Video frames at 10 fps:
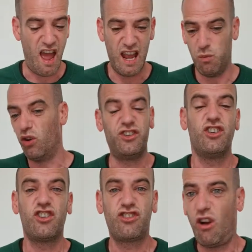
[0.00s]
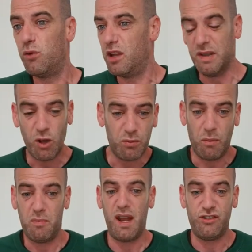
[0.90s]
He wants you to stroke him. He comes
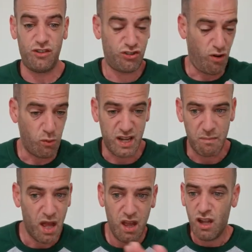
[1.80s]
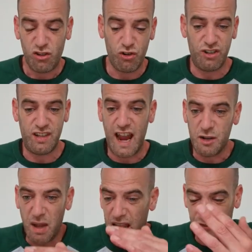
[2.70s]
up and makes you stroke him, touch his
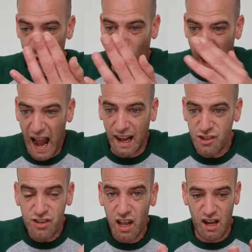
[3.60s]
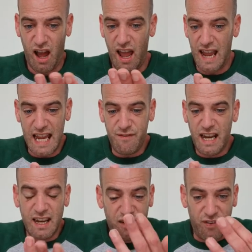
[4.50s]
head. But if your hand, like, even
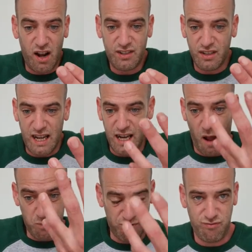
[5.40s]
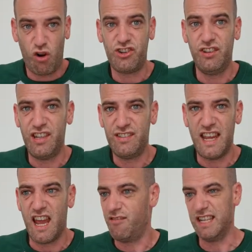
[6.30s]
inadvertently, like, brushes his
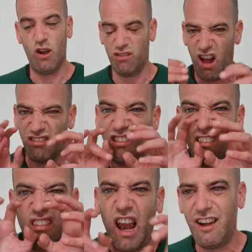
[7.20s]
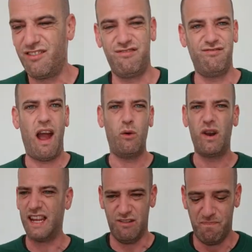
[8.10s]
ear, he goes
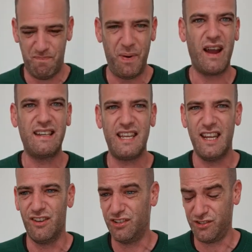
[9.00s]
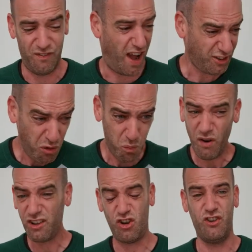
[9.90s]
growly and bitey and stuff. Like, I don't
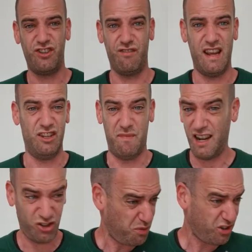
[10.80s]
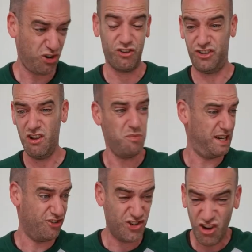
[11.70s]
want to touch your ears, mate. I don't want to touch you. Will
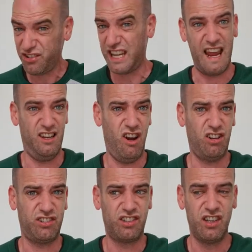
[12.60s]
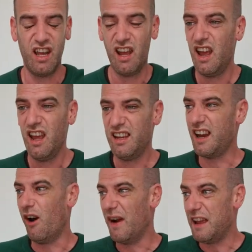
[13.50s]
you just get lost? You
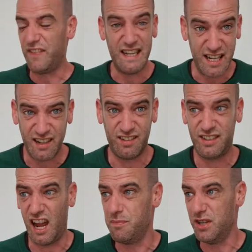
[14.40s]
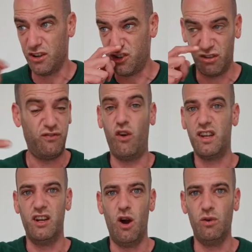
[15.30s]
know, if he did escape, you could just follow
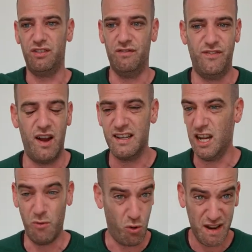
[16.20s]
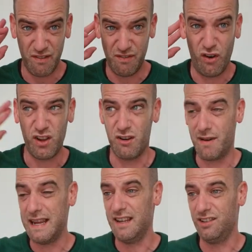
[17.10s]
your nose and find him, or even follow
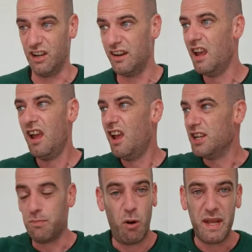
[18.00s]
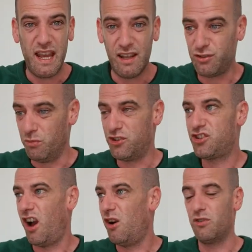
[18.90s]
your ears, and you'd probably hear some
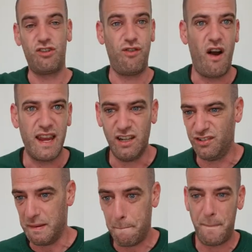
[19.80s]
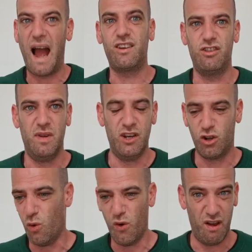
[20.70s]
child crying as he backs him in the
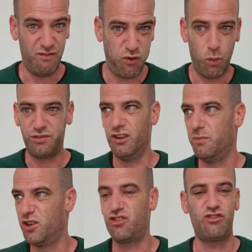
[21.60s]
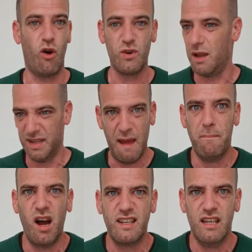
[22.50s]
corner, forcing them to stroke him and then
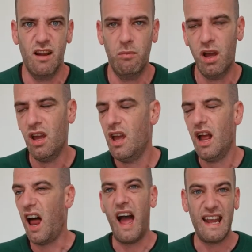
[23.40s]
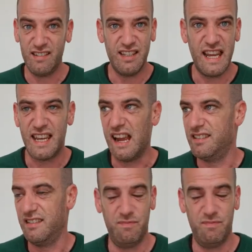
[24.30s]
biting them. Like, he's a dickhead.